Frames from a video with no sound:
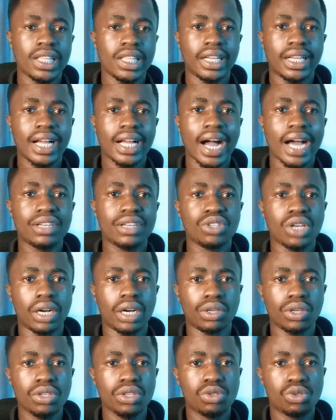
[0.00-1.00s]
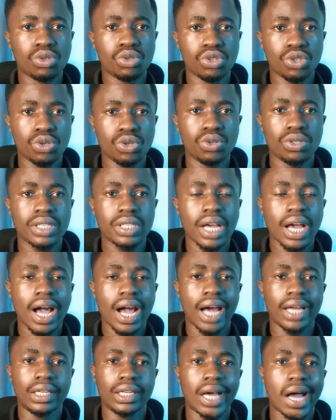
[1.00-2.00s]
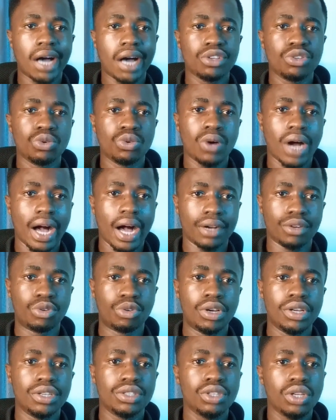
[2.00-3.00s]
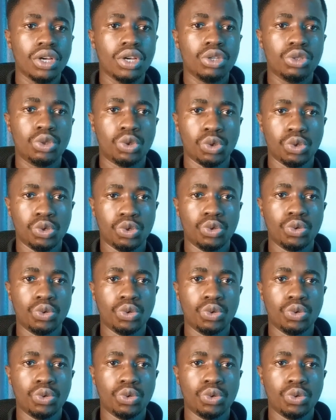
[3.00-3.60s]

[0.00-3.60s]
the card you are going to use and how you are going to